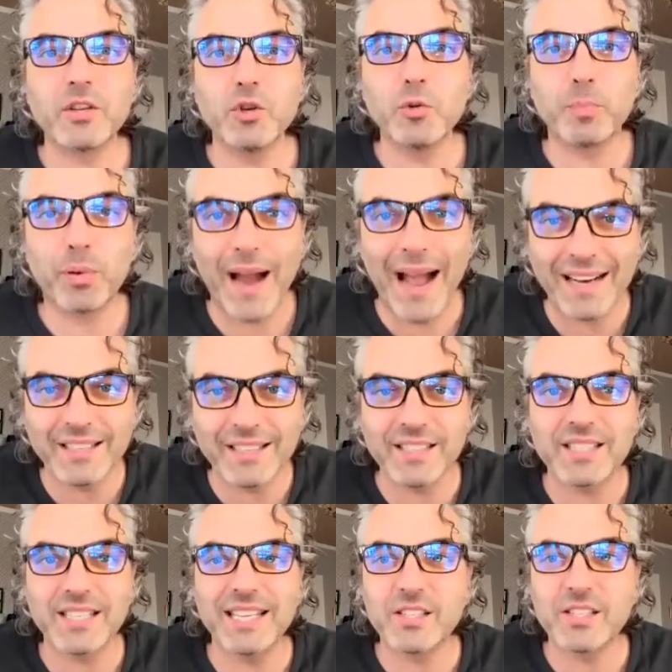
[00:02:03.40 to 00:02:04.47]
you
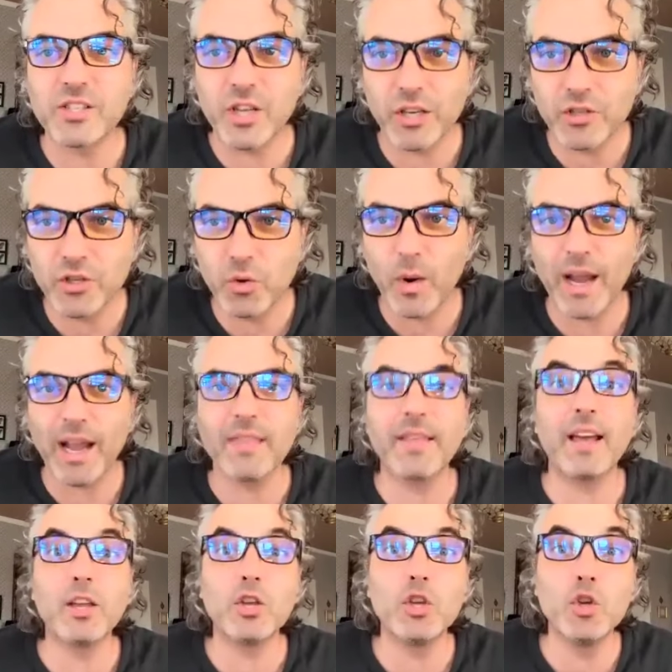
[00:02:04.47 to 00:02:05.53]
practice in such a way
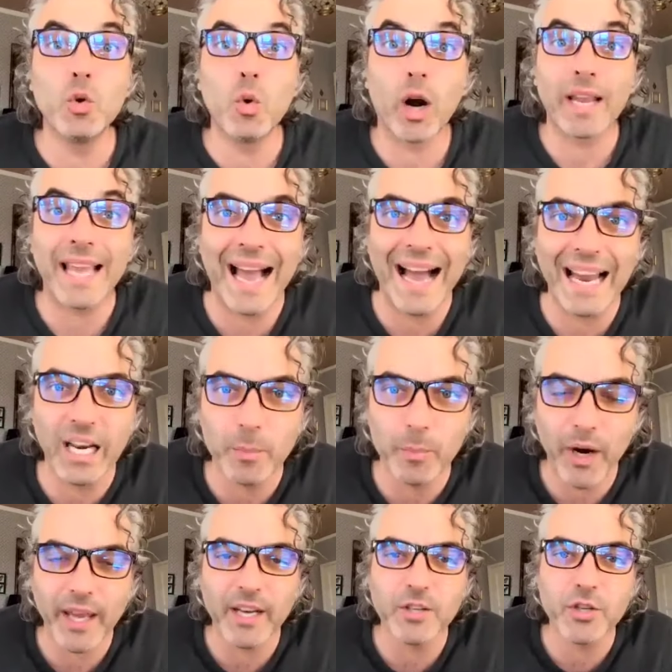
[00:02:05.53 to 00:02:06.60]
that you are
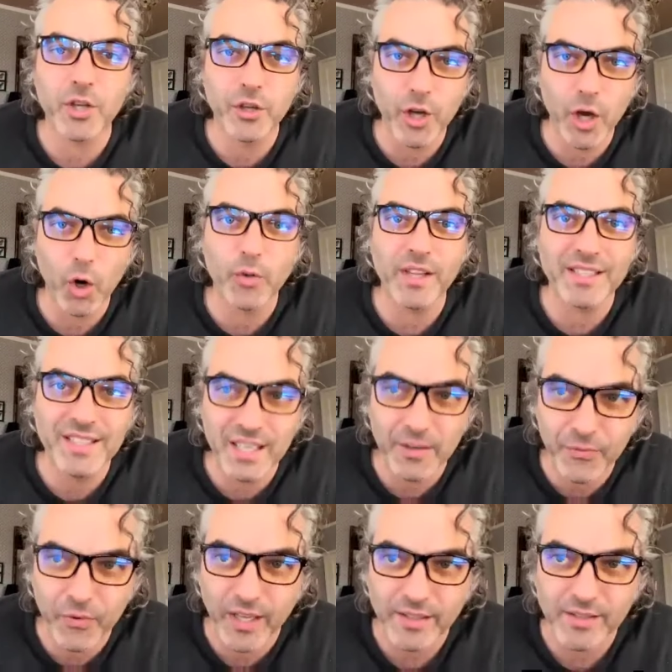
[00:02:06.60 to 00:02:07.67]
calibrated to know the
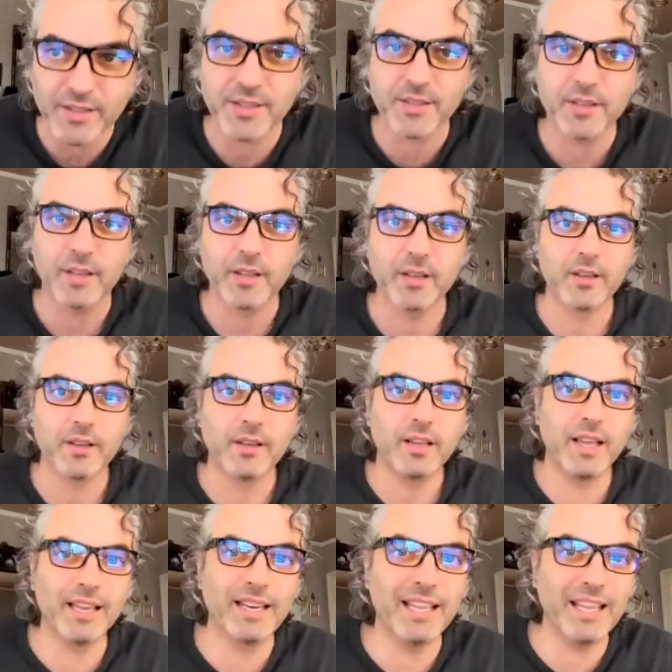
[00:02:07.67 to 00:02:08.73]
difference
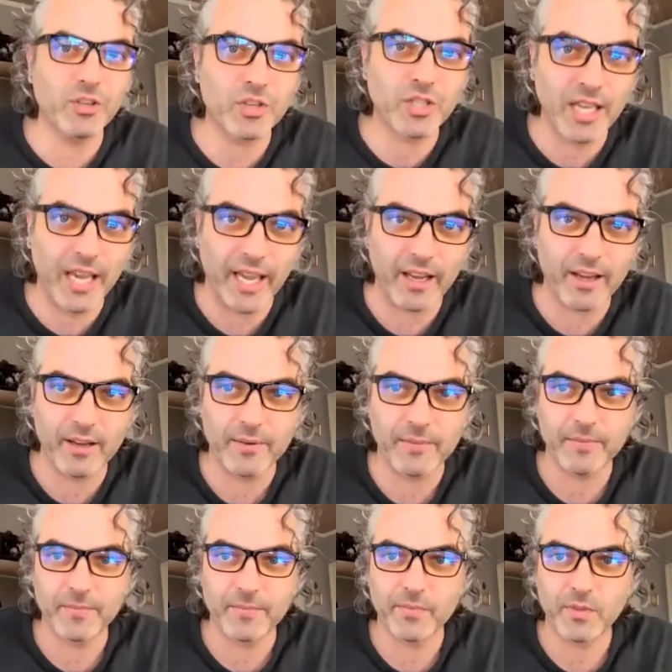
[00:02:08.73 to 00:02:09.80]
in each take.
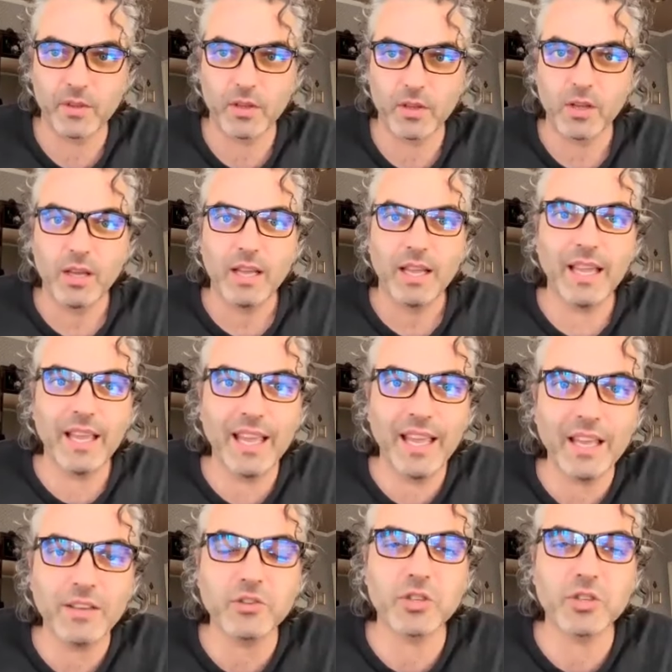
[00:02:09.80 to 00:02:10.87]

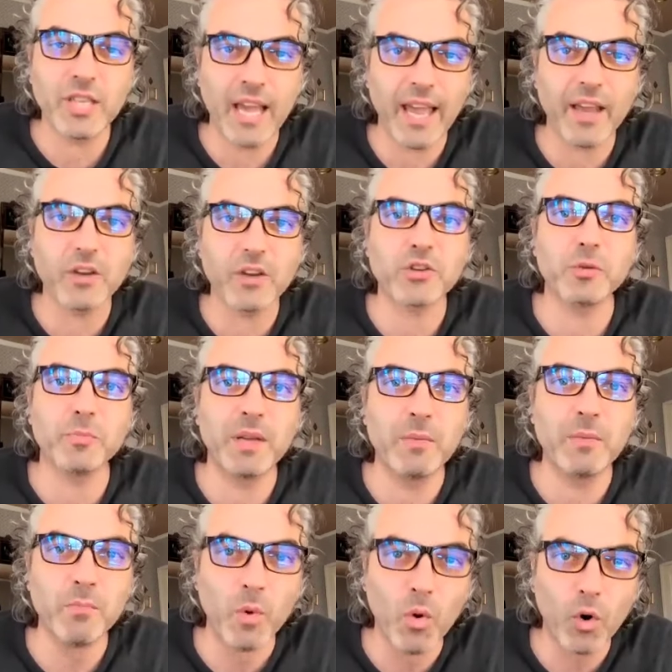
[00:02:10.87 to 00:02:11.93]
Each take should be
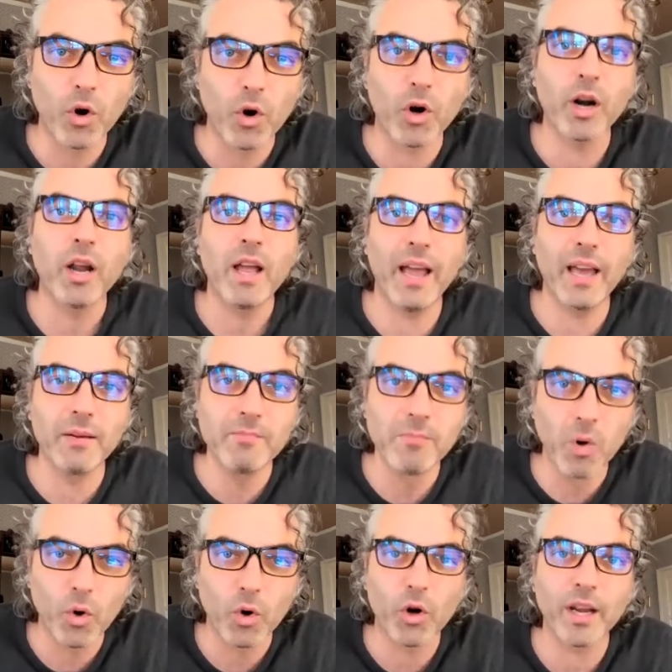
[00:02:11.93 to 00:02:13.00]
more and
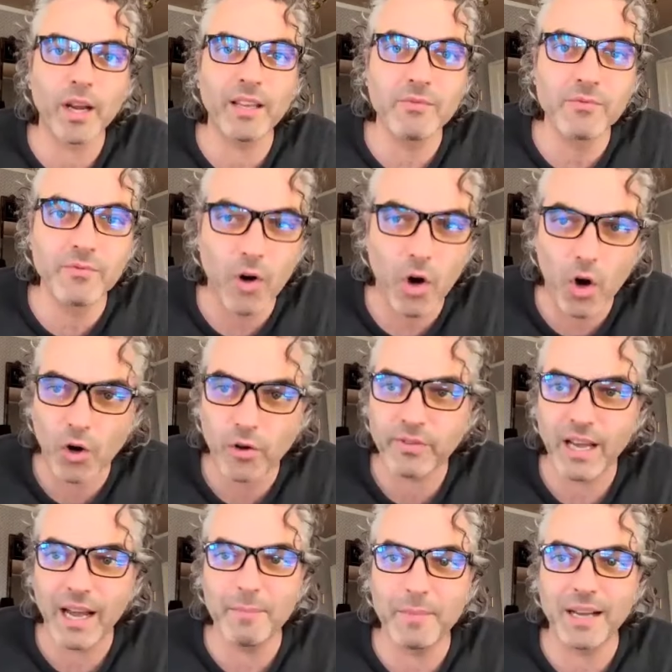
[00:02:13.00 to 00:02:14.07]
more involved.
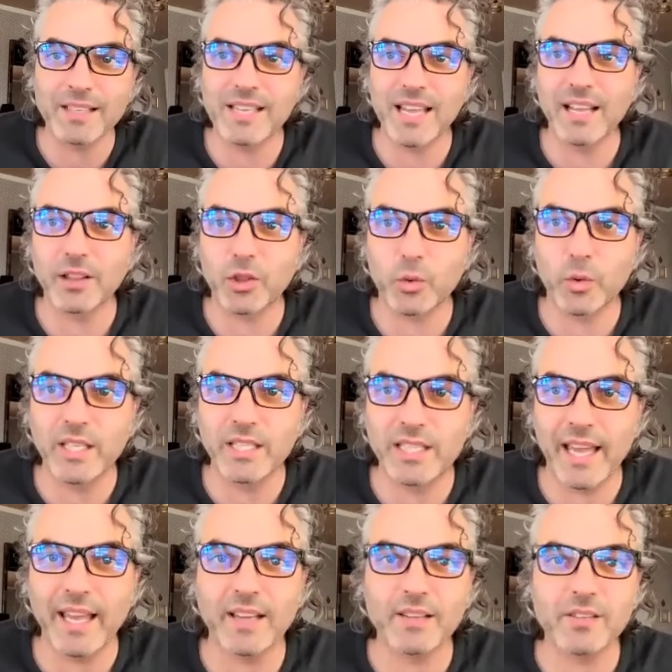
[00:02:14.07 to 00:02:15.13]
I'm not saying 3
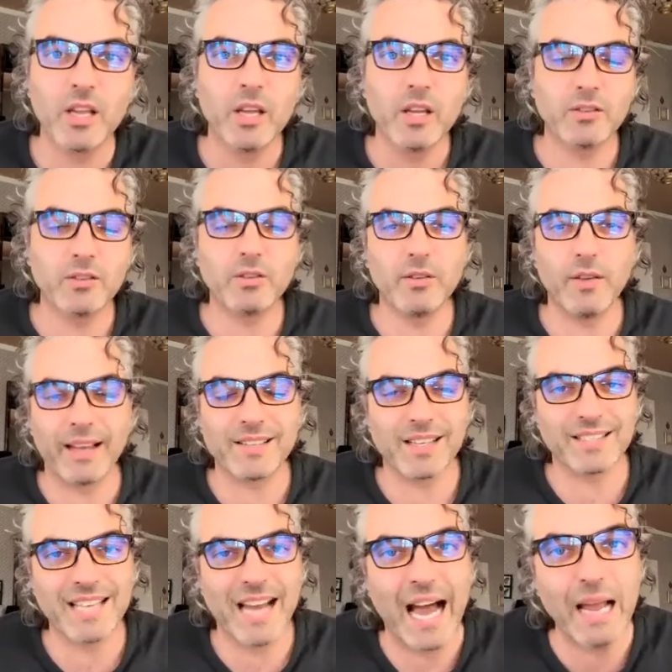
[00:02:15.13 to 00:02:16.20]
takes as a
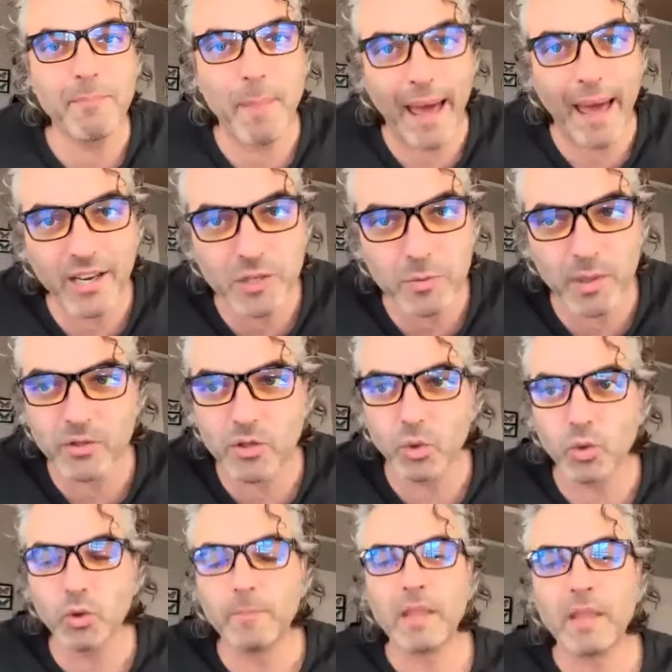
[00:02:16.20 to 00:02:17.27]
time management
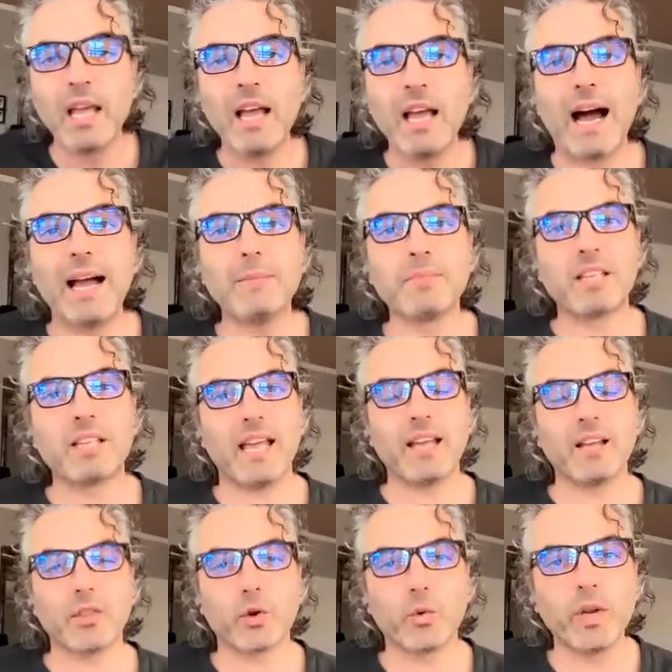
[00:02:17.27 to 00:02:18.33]
tool. I'm
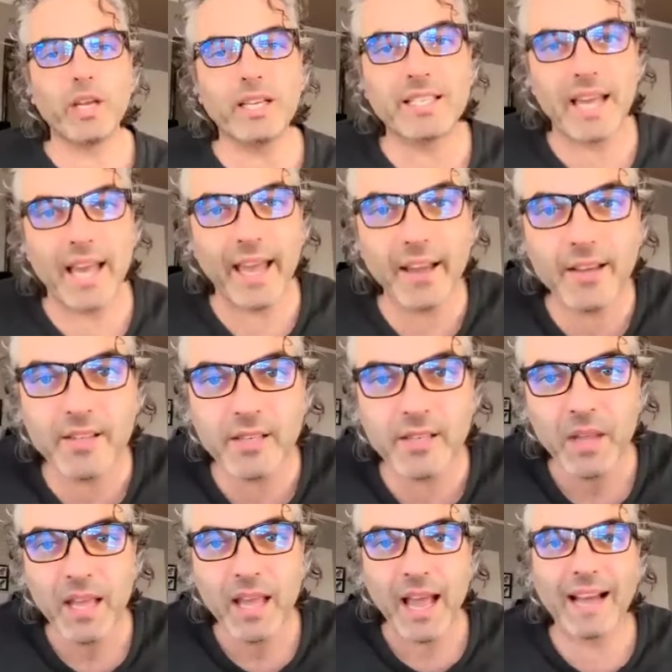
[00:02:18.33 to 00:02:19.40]
saying 3 takes
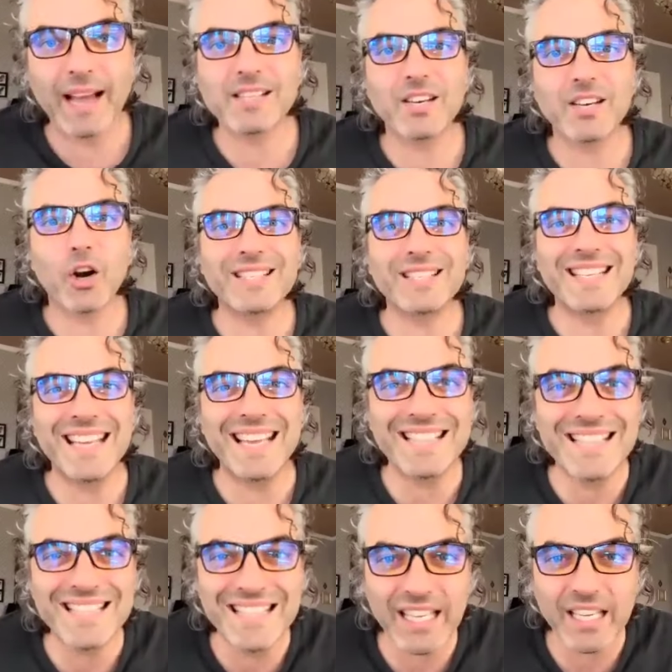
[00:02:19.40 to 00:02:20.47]
as an
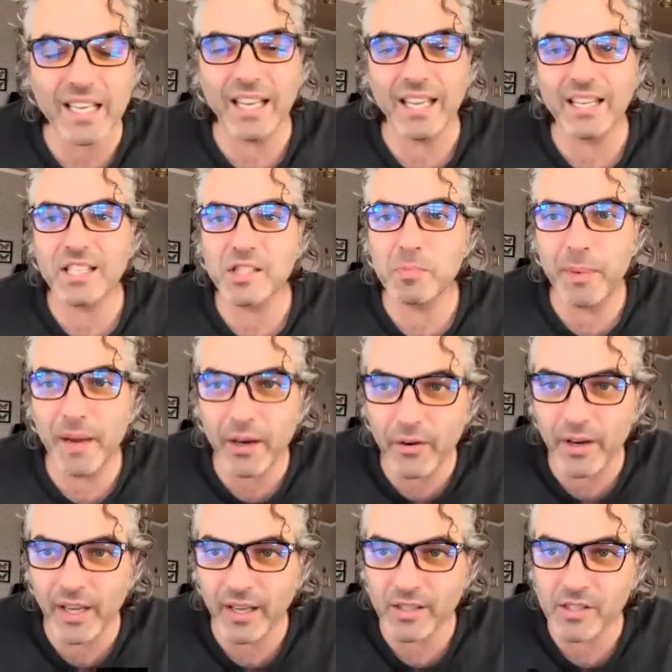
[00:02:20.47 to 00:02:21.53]
artistic
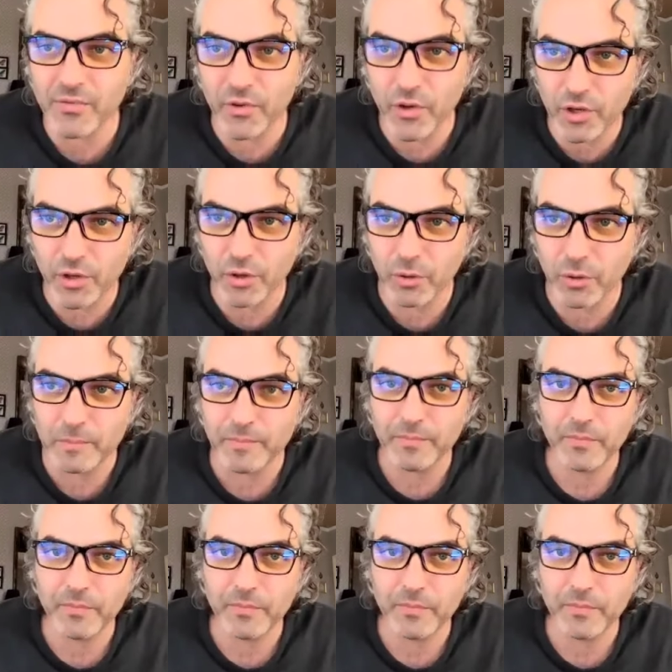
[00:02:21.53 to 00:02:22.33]
experience for you.